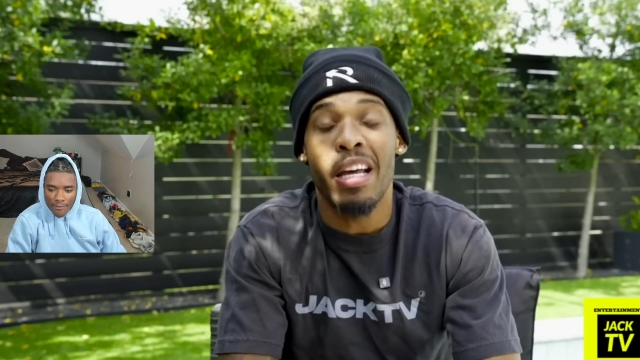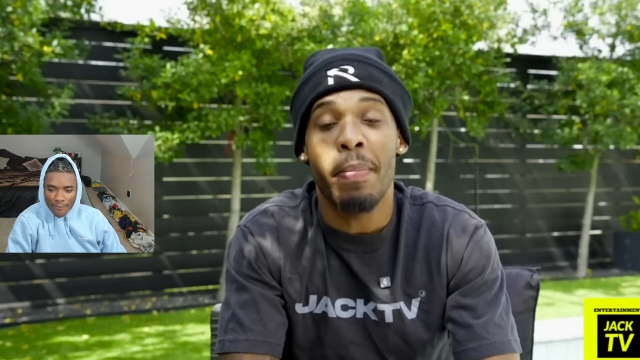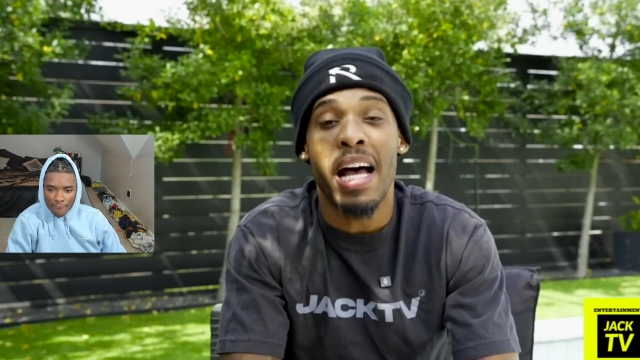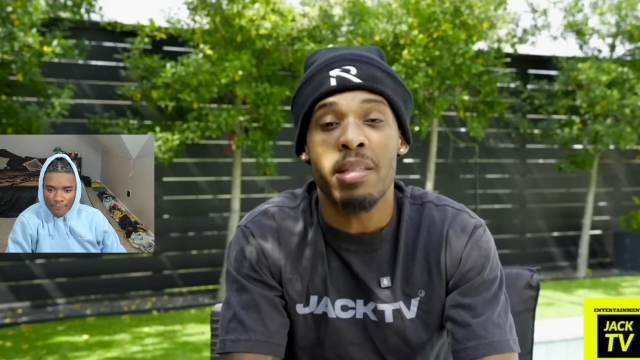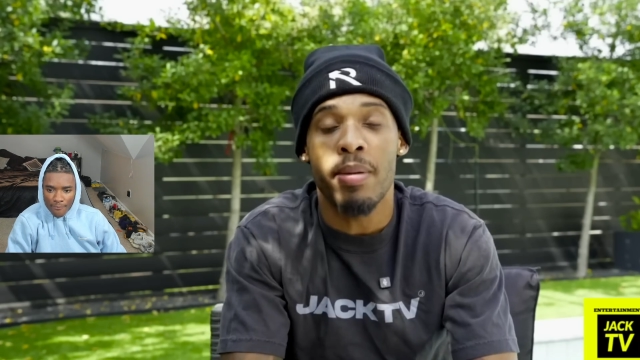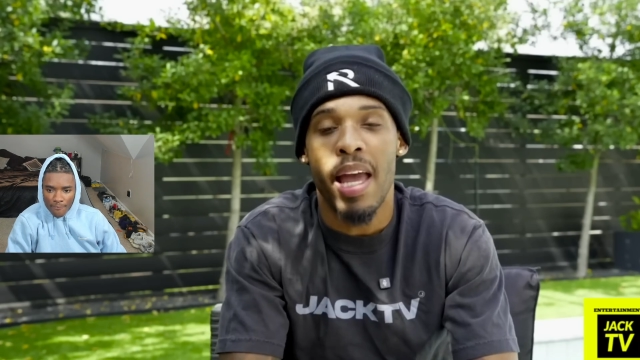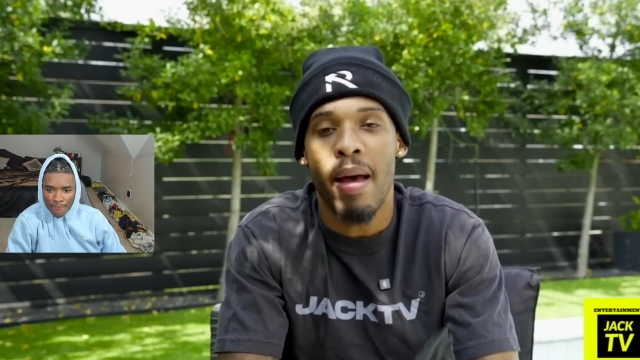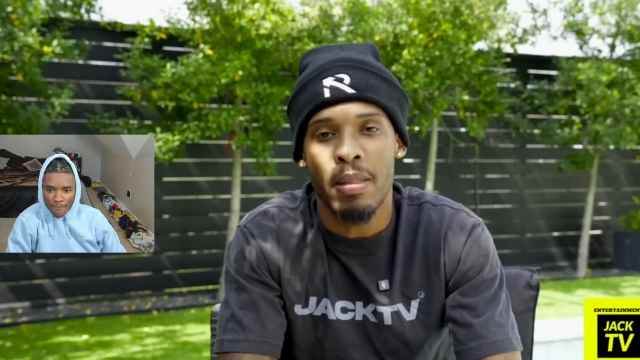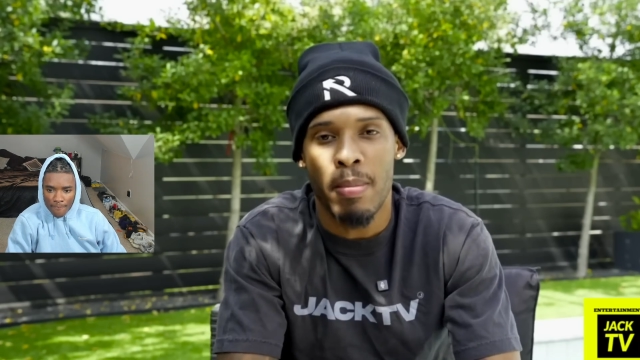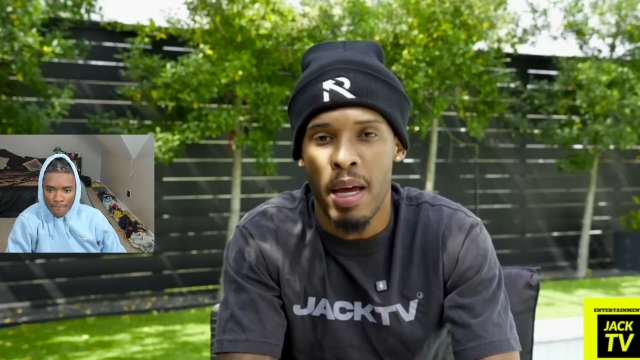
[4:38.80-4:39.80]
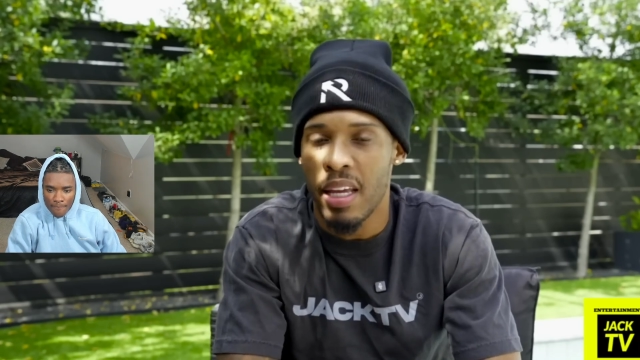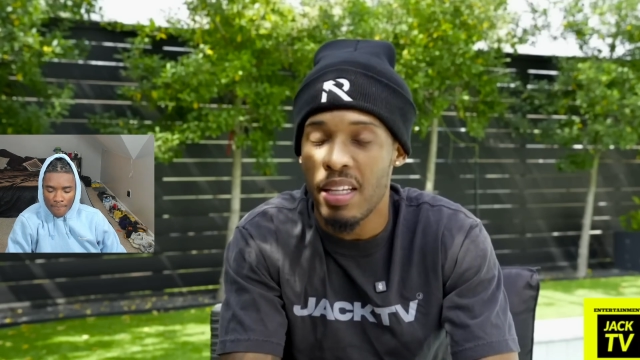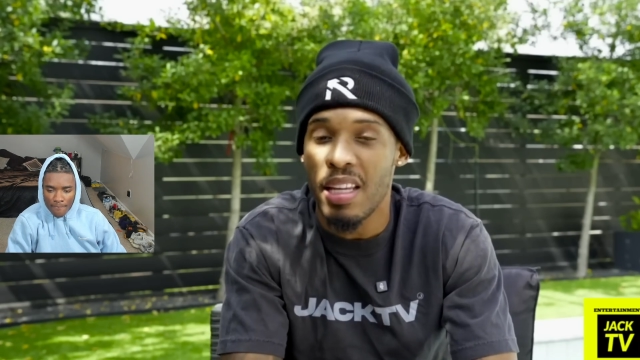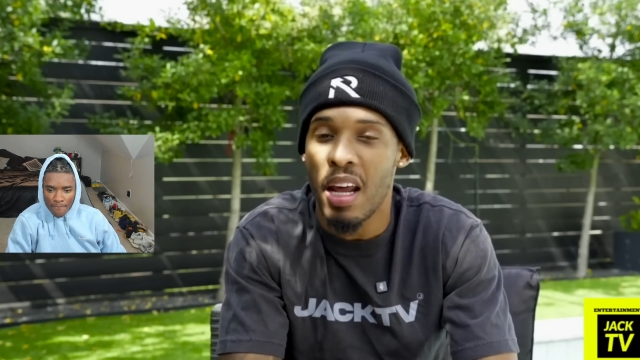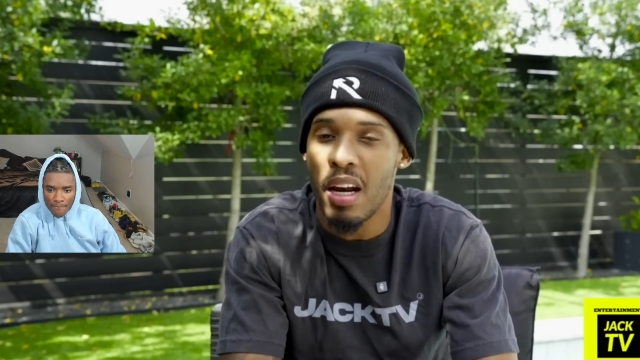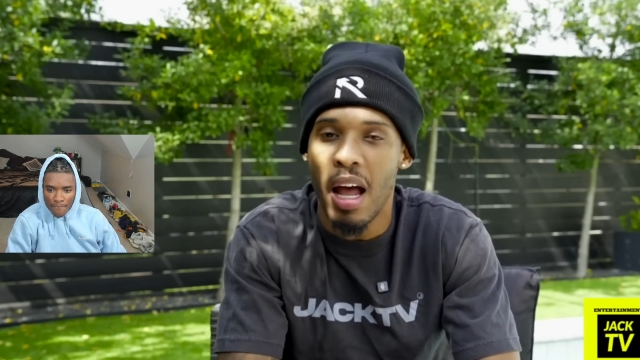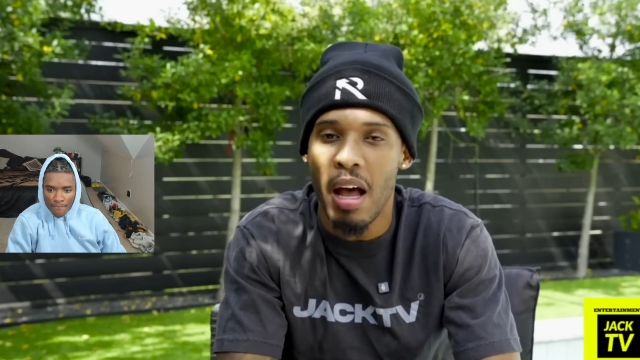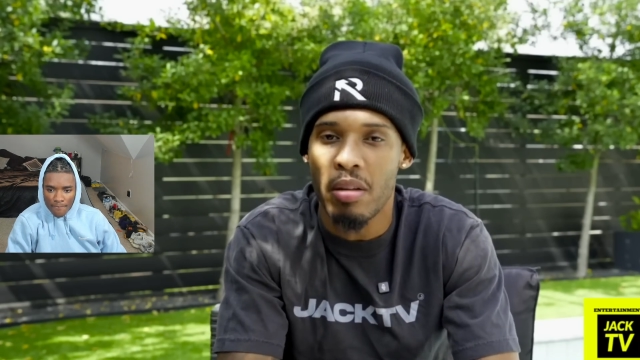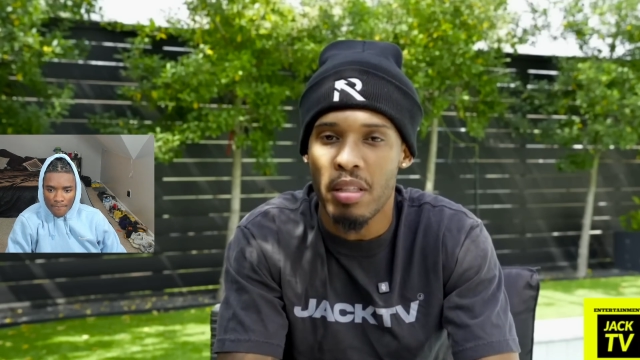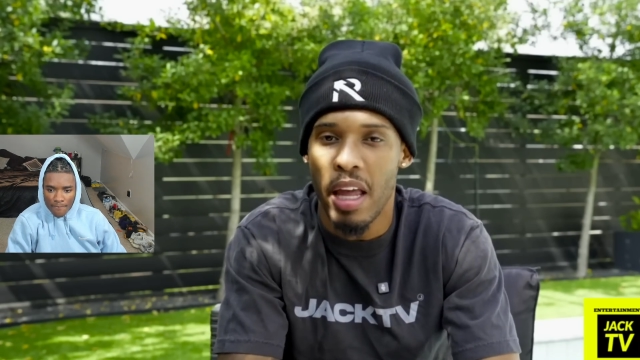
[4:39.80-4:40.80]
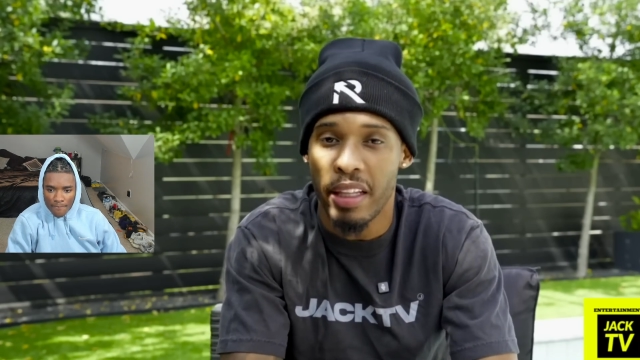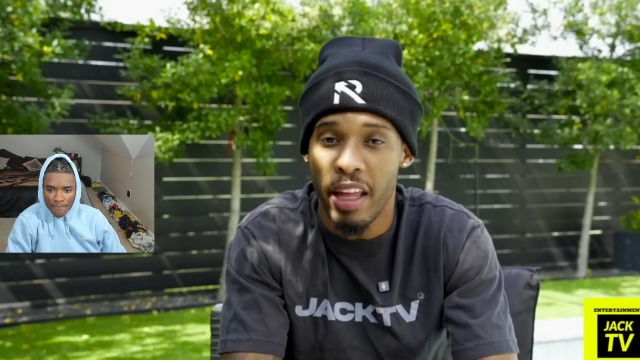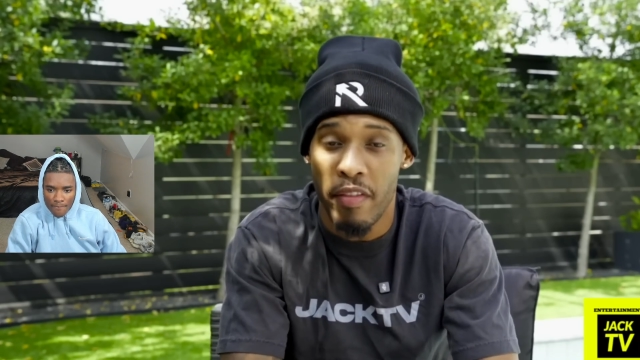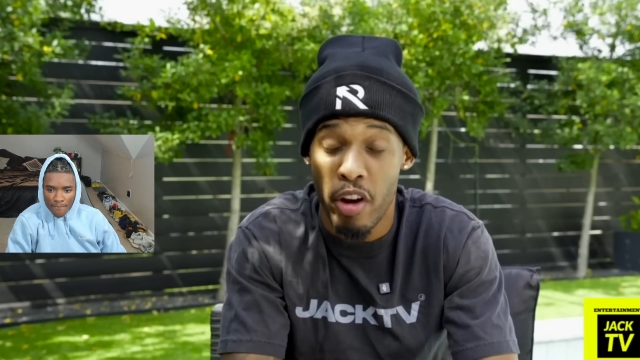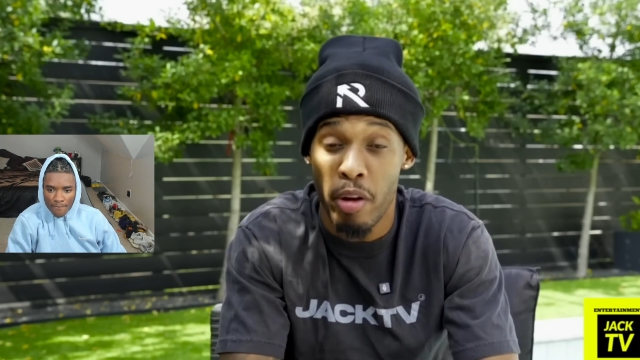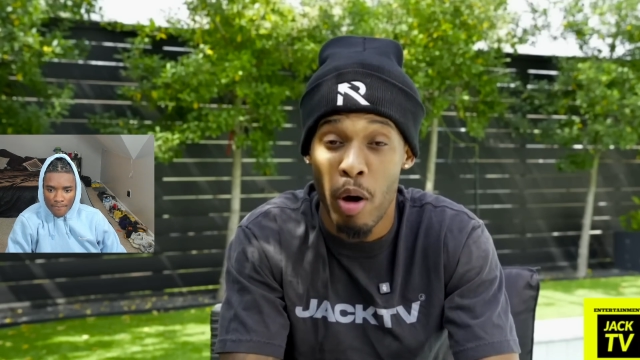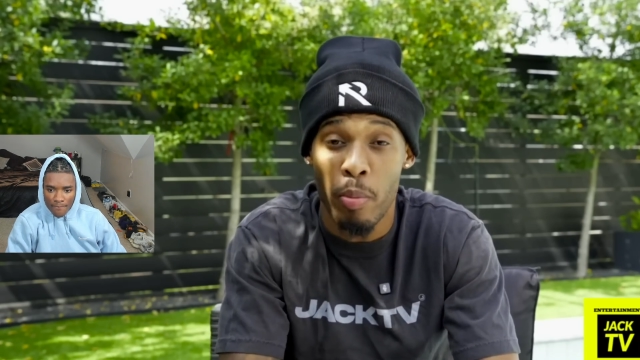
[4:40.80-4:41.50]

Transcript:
Speaker 1: he could possibly have somebody inside of the house at that very